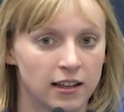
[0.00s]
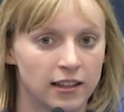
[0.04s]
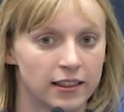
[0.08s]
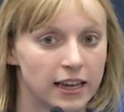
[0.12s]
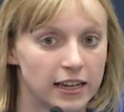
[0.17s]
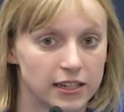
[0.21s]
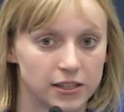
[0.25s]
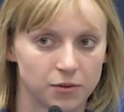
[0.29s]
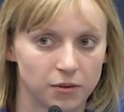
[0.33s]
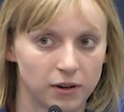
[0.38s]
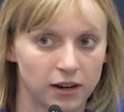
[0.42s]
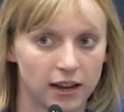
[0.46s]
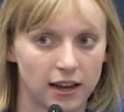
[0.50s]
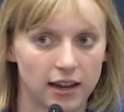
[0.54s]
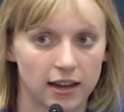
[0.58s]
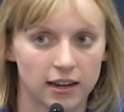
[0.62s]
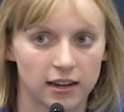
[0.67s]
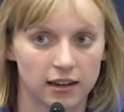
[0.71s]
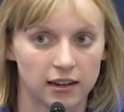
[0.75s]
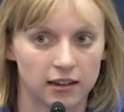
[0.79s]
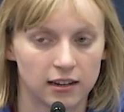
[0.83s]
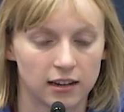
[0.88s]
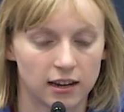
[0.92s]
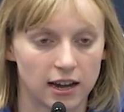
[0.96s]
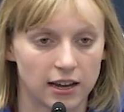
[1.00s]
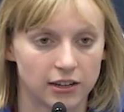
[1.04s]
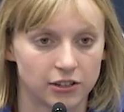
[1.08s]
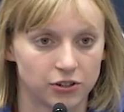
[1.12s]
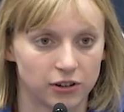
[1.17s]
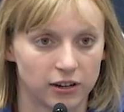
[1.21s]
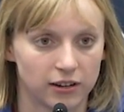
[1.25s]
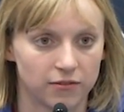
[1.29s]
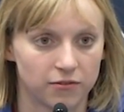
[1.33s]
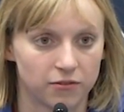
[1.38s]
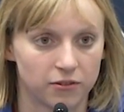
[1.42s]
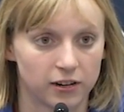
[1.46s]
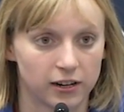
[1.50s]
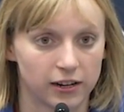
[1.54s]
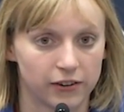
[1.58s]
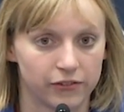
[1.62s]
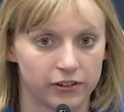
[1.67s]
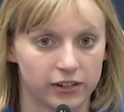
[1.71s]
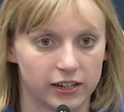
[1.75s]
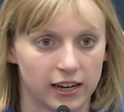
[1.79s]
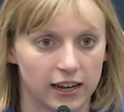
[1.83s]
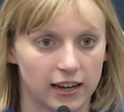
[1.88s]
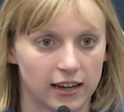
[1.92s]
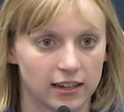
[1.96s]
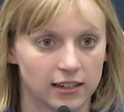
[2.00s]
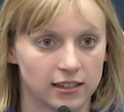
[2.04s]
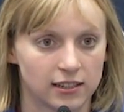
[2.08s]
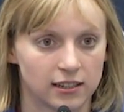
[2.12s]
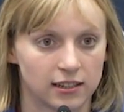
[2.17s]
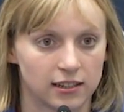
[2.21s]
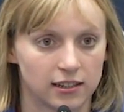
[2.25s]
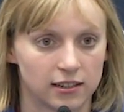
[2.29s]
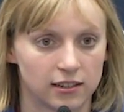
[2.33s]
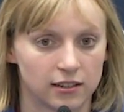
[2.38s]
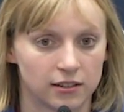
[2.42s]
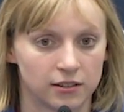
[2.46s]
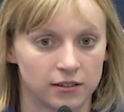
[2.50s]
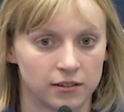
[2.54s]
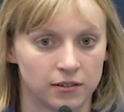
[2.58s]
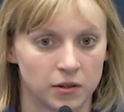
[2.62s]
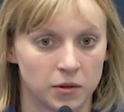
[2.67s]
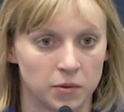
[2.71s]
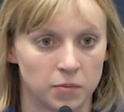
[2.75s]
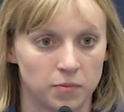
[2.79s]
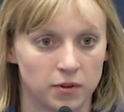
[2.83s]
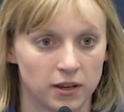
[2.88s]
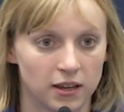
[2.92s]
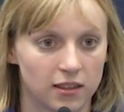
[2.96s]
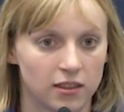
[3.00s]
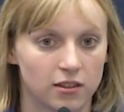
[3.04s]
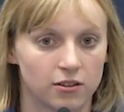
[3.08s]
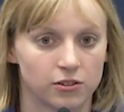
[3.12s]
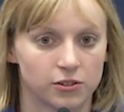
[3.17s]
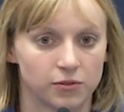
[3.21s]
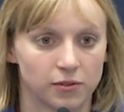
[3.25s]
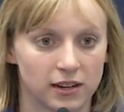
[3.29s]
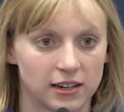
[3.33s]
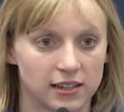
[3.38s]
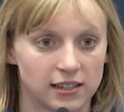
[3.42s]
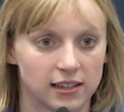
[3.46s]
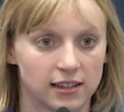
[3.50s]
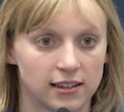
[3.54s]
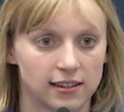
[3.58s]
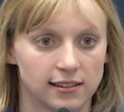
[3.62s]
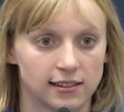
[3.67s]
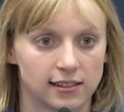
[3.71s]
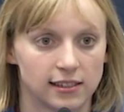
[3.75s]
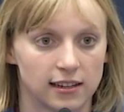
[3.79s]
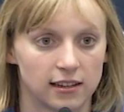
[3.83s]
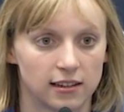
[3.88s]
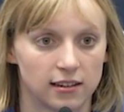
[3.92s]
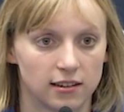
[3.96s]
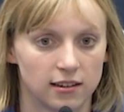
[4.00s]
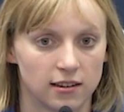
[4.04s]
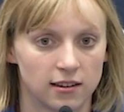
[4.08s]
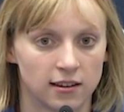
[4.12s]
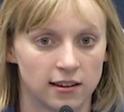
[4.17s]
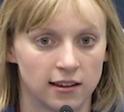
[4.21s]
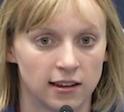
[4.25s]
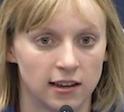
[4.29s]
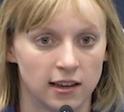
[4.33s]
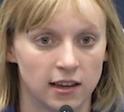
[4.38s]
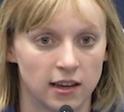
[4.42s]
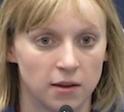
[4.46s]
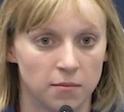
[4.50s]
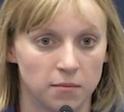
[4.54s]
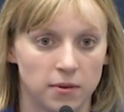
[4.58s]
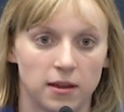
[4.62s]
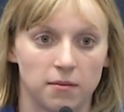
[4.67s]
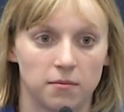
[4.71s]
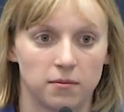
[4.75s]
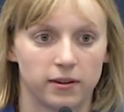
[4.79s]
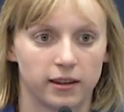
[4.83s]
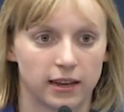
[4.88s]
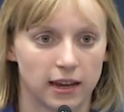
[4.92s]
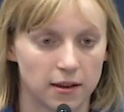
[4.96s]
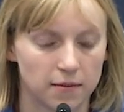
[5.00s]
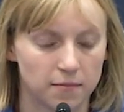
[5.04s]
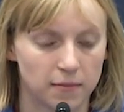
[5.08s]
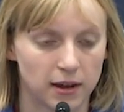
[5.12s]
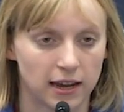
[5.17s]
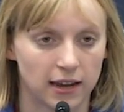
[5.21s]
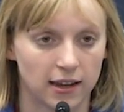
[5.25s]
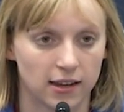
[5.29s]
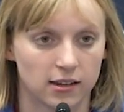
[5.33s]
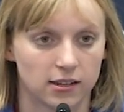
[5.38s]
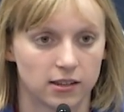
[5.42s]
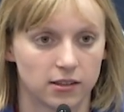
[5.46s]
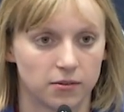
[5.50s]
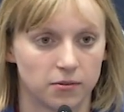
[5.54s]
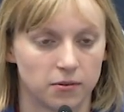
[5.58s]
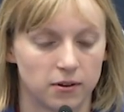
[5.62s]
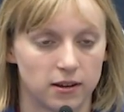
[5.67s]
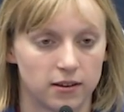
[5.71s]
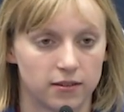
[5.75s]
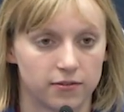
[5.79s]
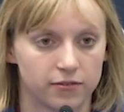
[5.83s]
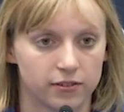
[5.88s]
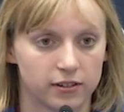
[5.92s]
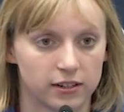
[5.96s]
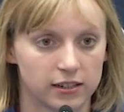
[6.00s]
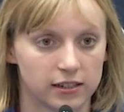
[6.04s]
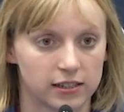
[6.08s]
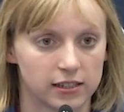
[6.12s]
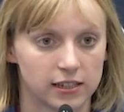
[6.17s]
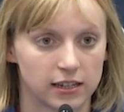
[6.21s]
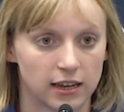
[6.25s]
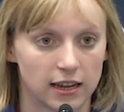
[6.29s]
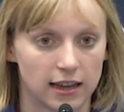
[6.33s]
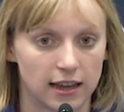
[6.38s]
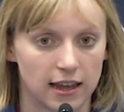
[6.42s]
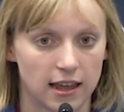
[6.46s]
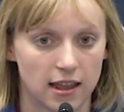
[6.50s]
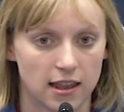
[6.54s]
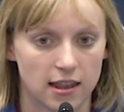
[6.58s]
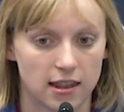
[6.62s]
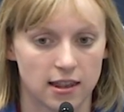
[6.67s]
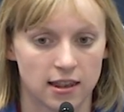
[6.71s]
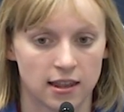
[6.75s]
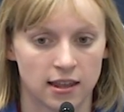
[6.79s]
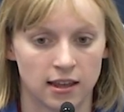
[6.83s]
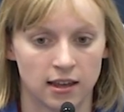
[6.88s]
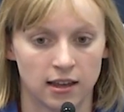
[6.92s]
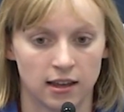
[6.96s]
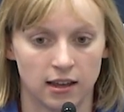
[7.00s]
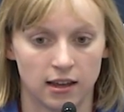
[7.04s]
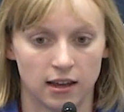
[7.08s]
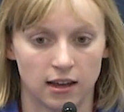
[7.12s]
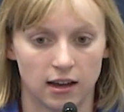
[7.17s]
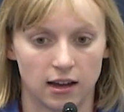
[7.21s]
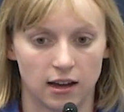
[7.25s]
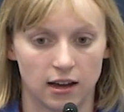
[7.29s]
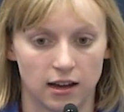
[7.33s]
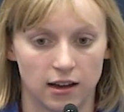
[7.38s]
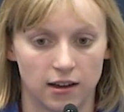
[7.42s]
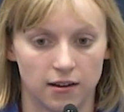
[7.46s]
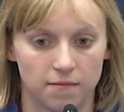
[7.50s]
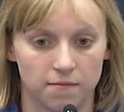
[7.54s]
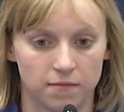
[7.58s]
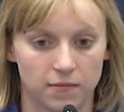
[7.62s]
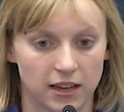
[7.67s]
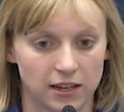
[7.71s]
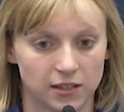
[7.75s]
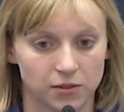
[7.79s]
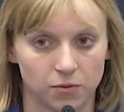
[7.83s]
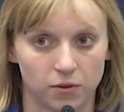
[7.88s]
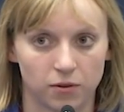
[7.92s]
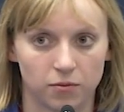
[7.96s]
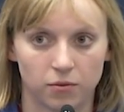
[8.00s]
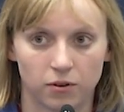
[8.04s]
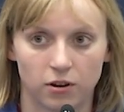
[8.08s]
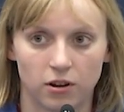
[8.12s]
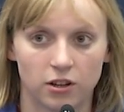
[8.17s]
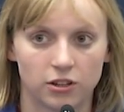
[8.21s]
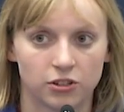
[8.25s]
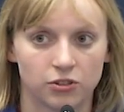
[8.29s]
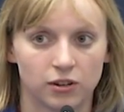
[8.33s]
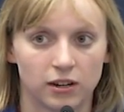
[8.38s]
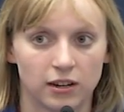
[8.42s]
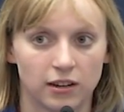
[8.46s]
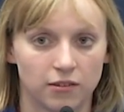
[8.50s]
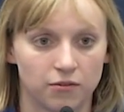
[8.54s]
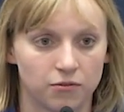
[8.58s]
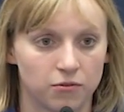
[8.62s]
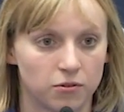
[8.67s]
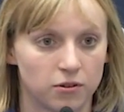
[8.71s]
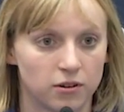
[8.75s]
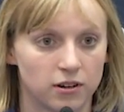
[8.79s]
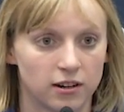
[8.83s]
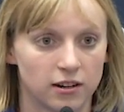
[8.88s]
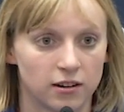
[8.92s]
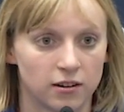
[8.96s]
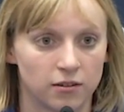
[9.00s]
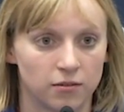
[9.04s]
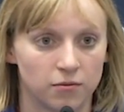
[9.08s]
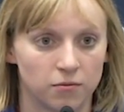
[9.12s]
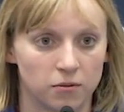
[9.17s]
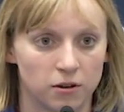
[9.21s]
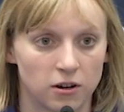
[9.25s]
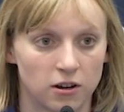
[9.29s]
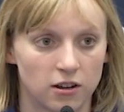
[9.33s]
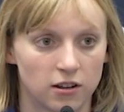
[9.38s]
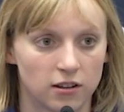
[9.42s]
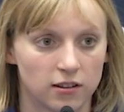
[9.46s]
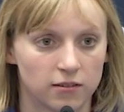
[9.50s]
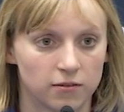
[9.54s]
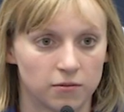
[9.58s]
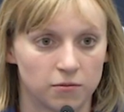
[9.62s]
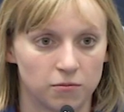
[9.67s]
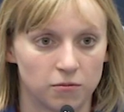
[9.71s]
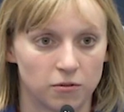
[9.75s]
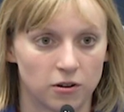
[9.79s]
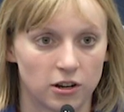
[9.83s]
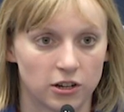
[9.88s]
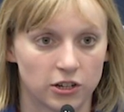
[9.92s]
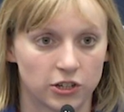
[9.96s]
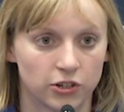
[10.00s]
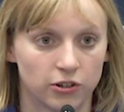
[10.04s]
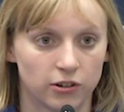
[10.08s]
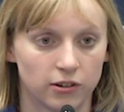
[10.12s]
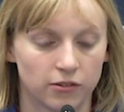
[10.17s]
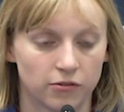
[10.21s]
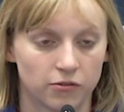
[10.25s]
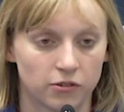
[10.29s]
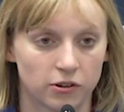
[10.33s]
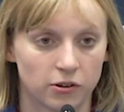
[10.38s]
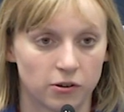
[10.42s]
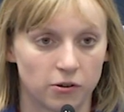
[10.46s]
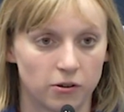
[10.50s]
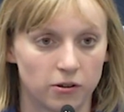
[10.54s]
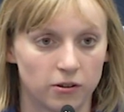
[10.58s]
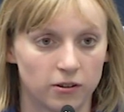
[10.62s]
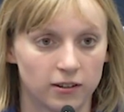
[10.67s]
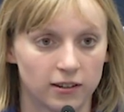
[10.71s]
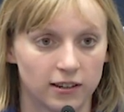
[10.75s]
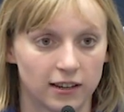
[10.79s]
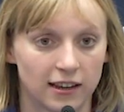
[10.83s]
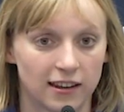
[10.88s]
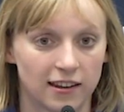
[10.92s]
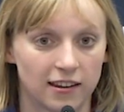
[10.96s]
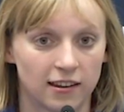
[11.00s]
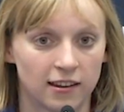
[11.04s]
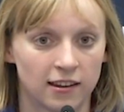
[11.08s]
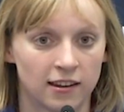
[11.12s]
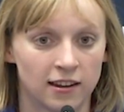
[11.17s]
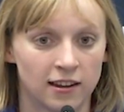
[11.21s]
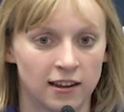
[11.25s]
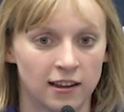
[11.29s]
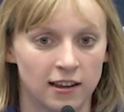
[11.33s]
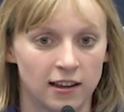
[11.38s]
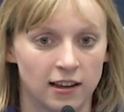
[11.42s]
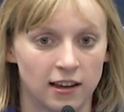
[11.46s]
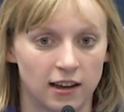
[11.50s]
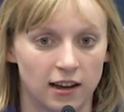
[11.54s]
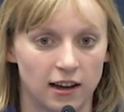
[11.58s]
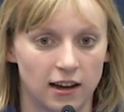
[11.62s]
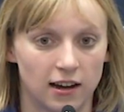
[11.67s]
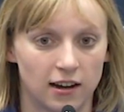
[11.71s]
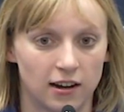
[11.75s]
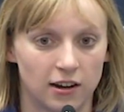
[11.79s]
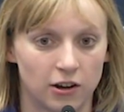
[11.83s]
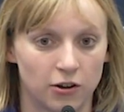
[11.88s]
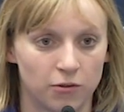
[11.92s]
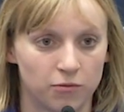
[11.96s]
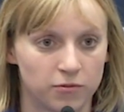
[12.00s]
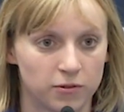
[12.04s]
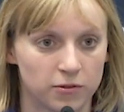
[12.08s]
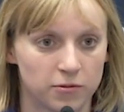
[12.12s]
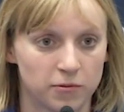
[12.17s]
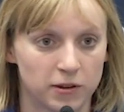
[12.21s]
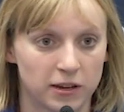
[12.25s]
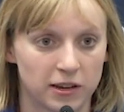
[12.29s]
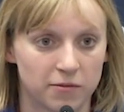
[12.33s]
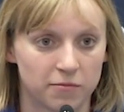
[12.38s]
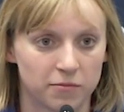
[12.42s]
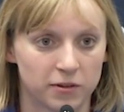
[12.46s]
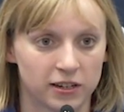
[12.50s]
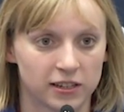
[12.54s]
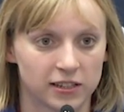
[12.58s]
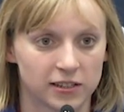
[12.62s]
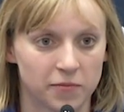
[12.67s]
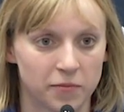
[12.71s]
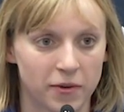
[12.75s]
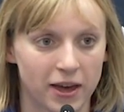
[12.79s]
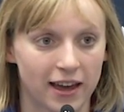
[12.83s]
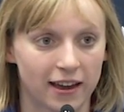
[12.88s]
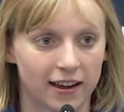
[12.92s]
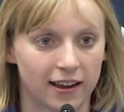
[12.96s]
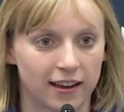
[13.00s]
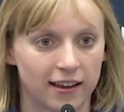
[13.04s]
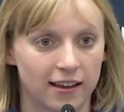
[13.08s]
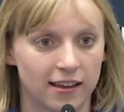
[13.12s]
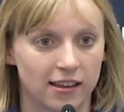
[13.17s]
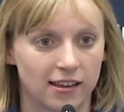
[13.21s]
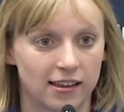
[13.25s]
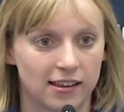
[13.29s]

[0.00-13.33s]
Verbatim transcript: that's what I, I train for every day to be in those races and be able to get my hand to the wall first. And um, that's what we're all training for. We're all, we're all shooting for gold, and uh, hopefully we can bring some back.